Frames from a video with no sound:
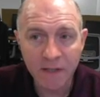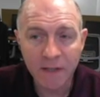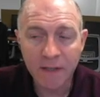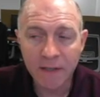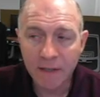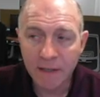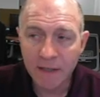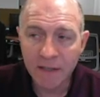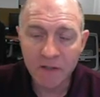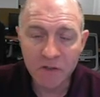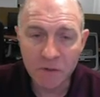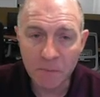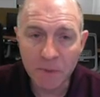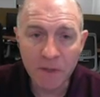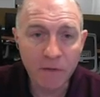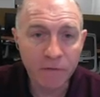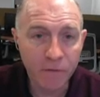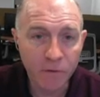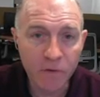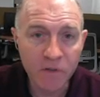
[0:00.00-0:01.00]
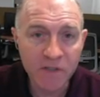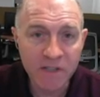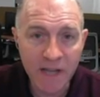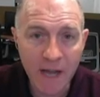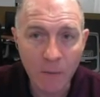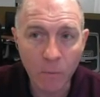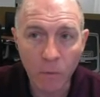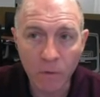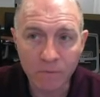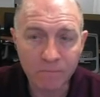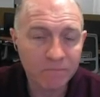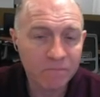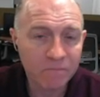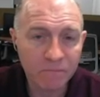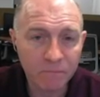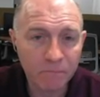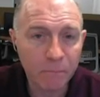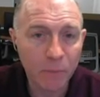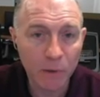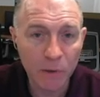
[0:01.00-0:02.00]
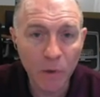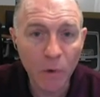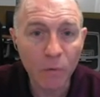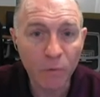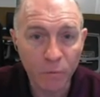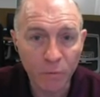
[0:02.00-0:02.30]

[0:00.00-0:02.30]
And this will be the first time we're below